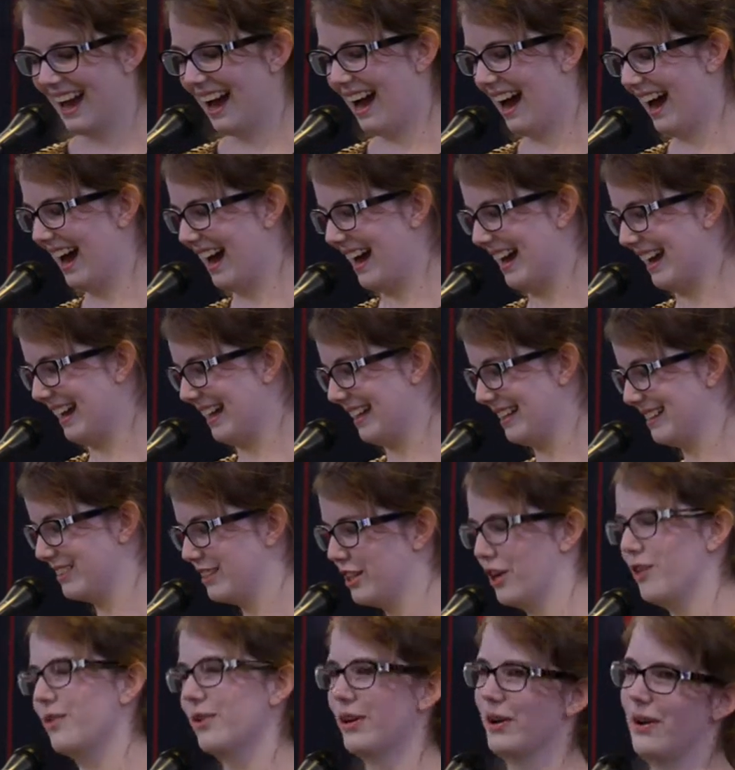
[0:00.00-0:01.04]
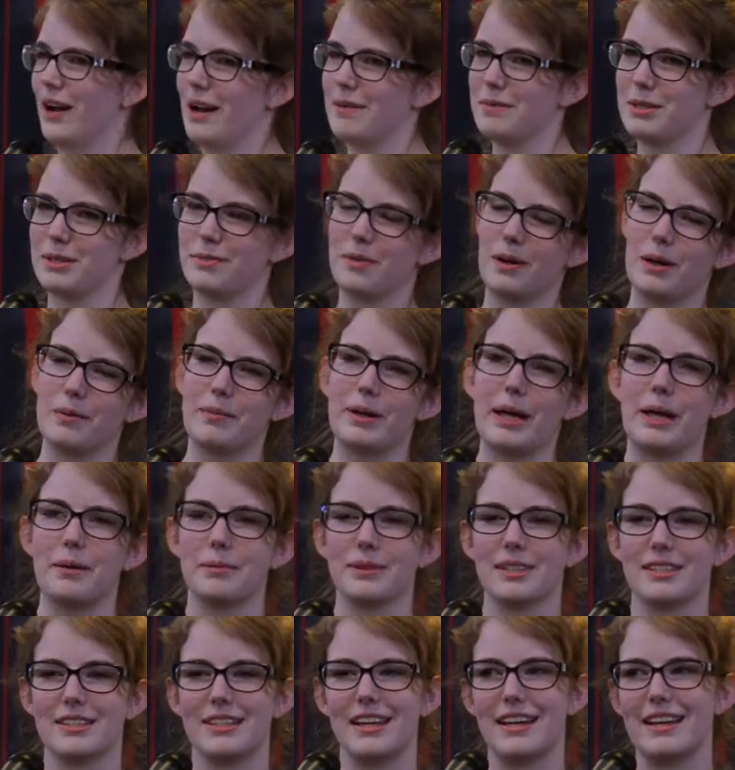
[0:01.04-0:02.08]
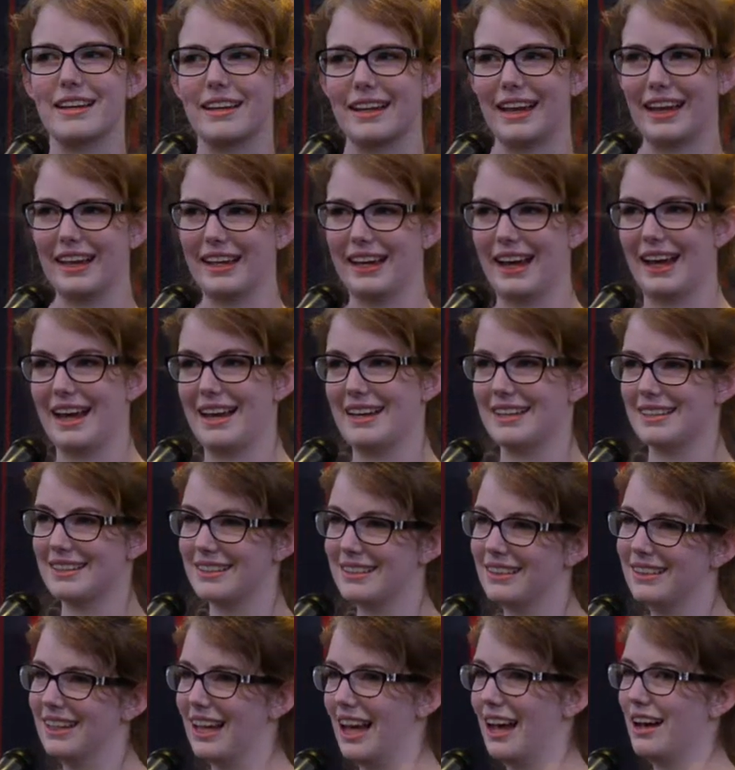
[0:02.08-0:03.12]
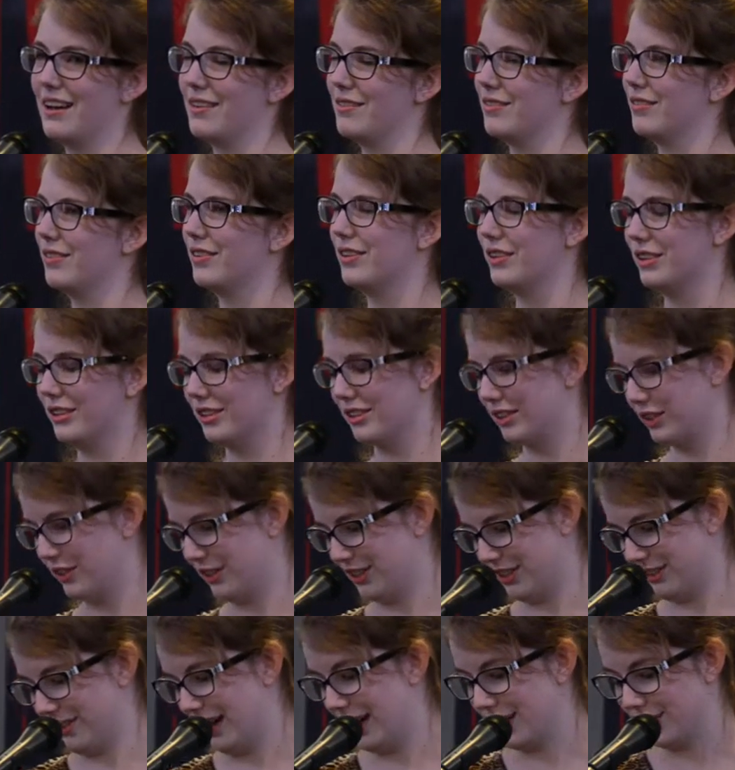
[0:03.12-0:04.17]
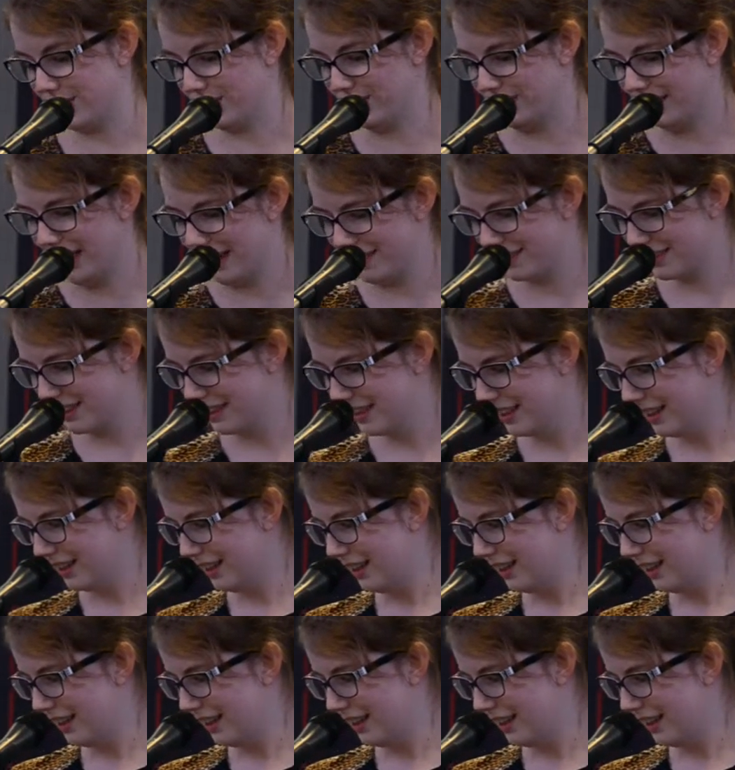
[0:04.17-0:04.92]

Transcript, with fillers: I don't know how much more I'll be able to take, and I still have two years of high school left.